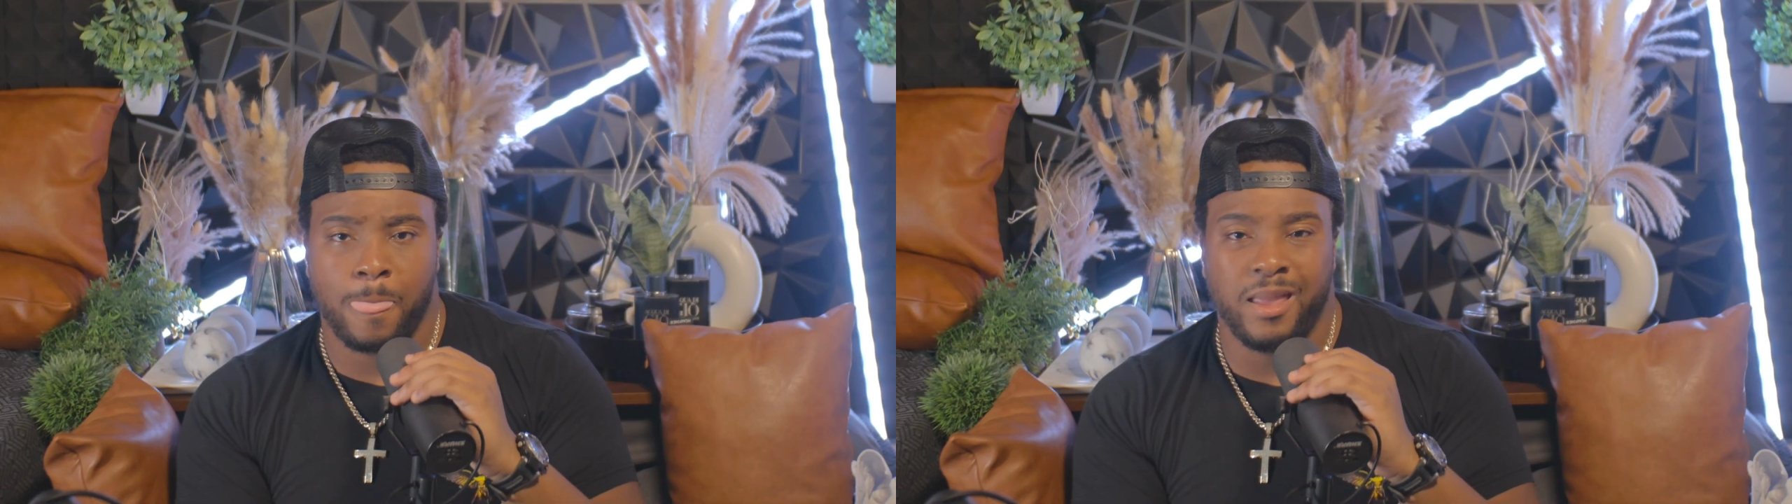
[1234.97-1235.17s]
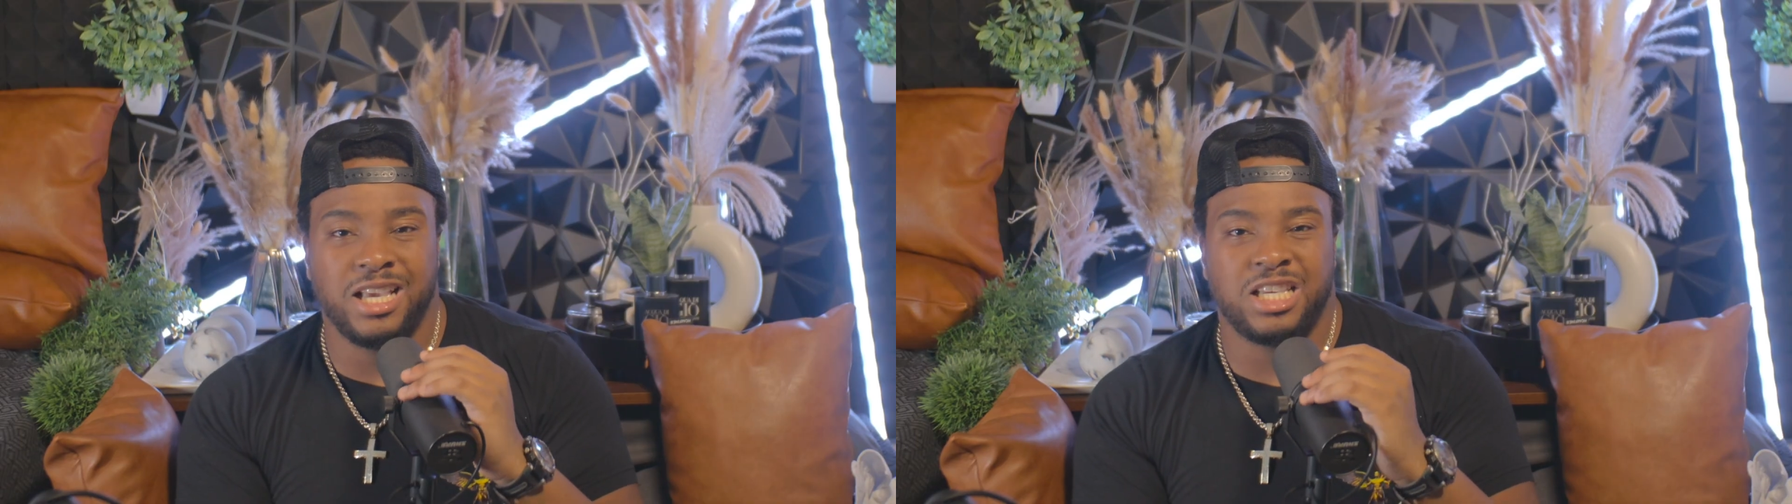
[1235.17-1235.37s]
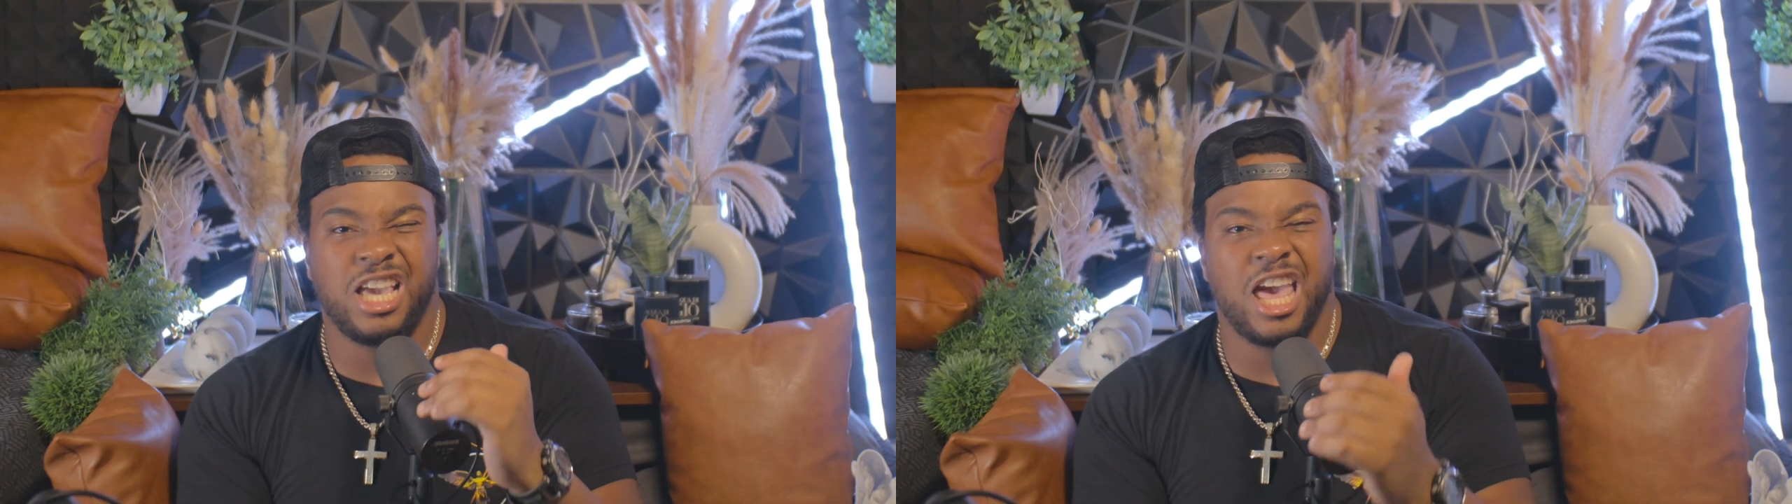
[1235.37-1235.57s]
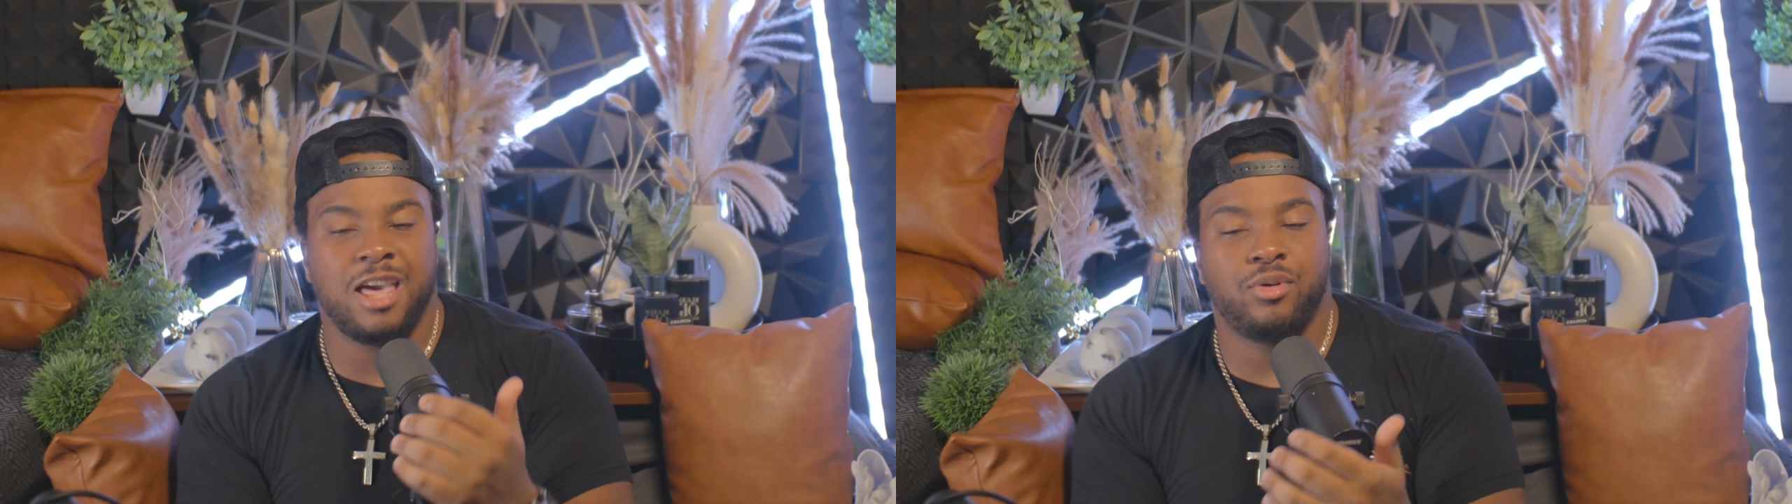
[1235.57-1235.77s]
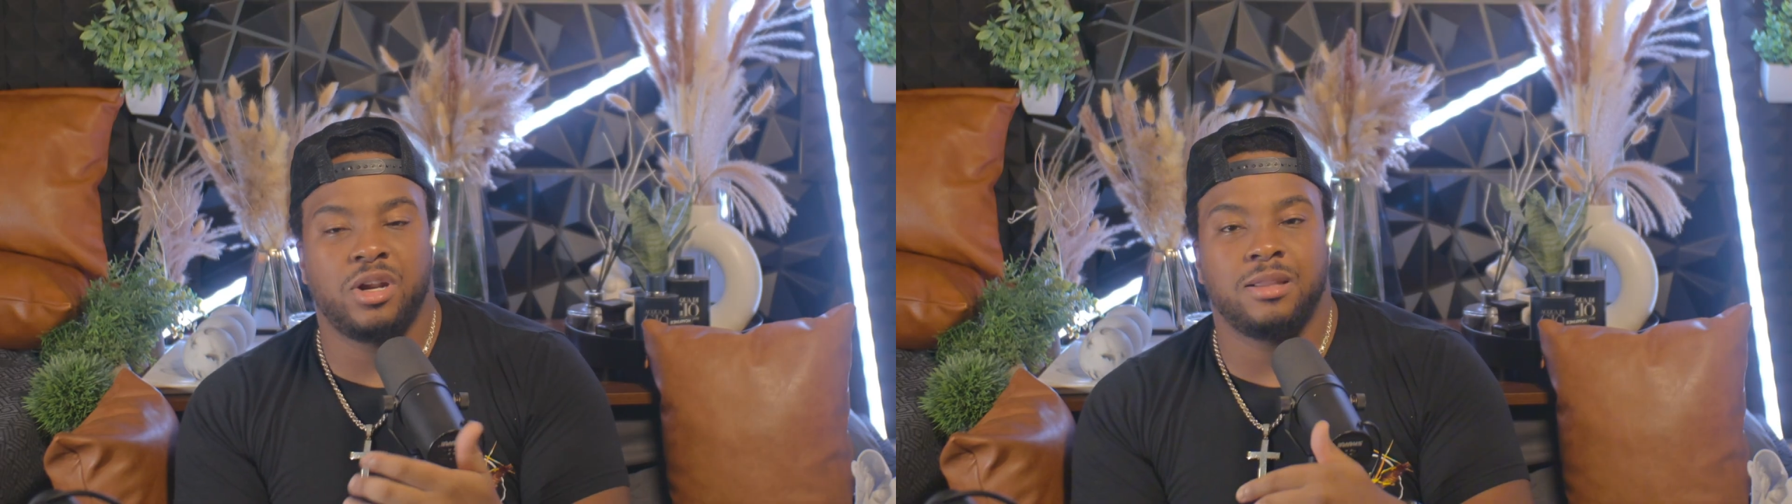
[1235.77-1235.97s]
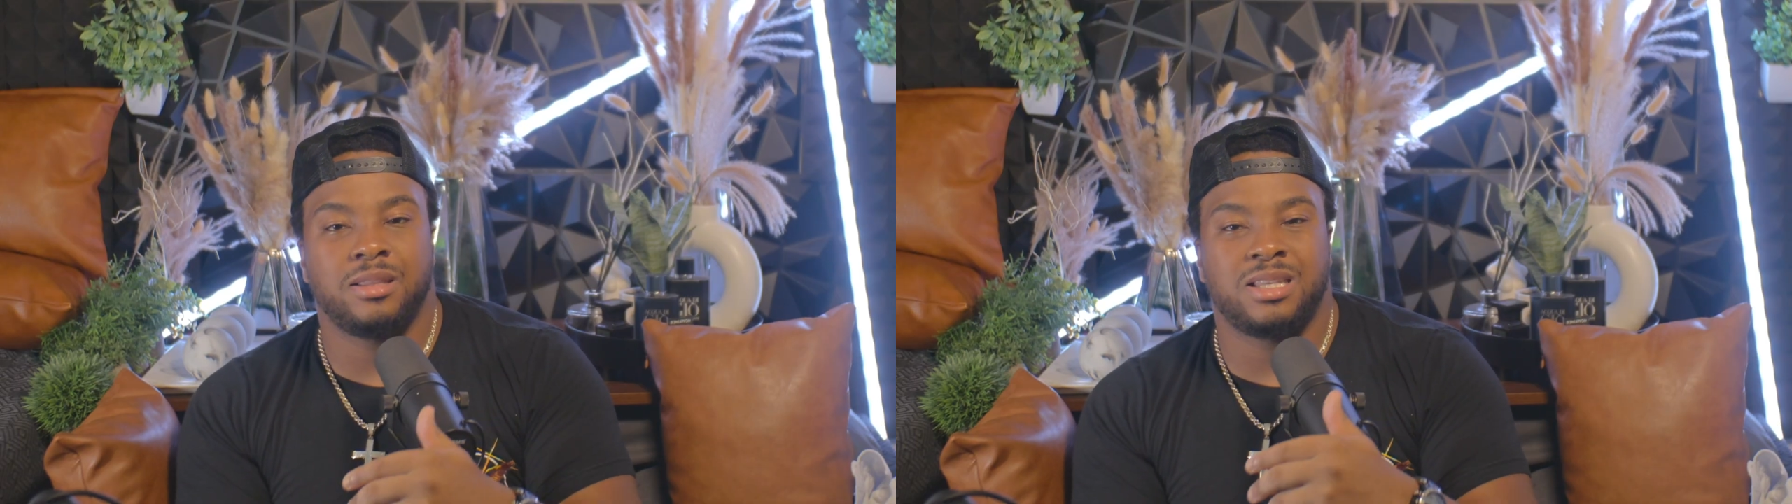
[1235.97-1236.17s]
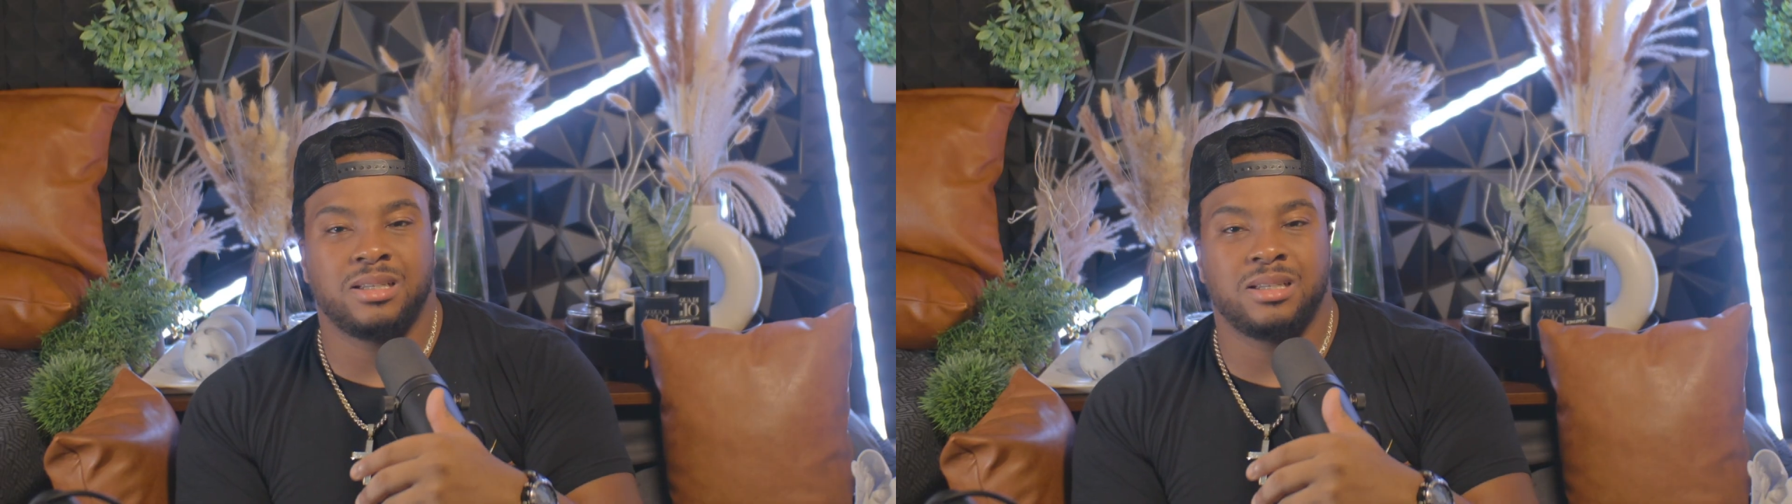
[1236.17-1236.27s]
Is she able to